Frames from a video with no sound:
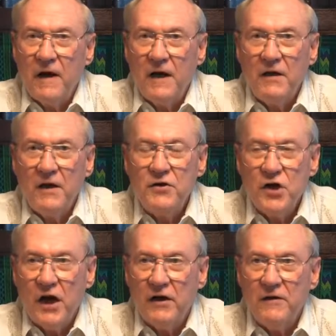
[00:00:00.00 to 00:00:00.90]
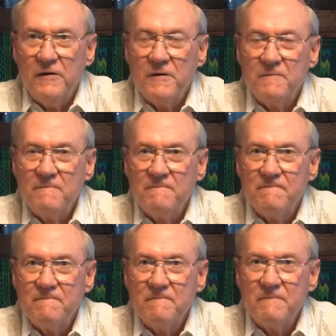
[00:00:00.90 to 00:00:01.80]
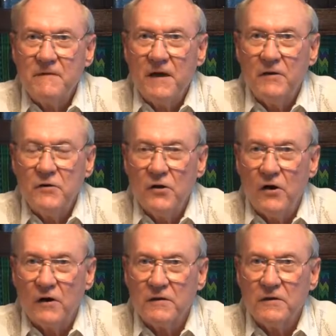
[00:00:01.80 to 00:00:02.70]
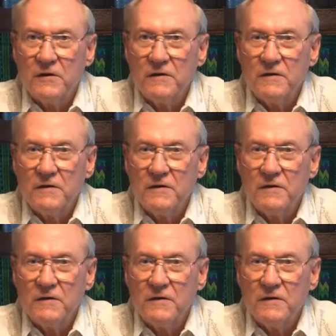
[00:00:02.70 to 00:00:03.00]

And they chatted and talked.